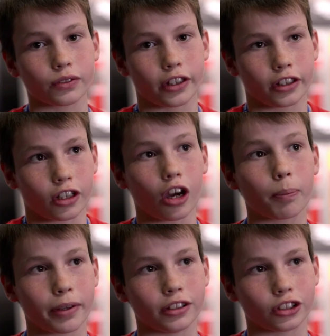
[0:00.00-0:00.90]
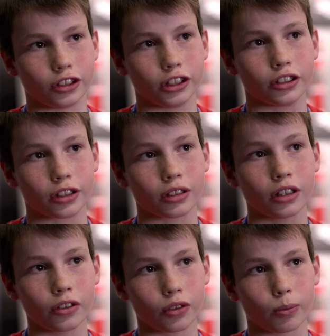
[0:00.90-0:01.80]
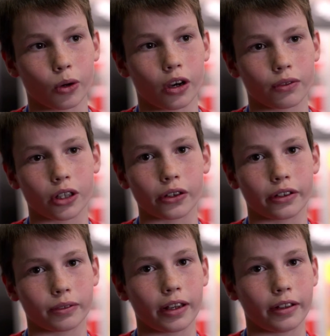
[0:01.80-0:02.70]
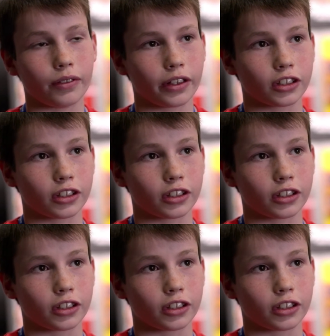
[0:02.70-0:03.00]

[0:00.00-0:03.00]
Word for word: of taking up engineering from what I've learned in this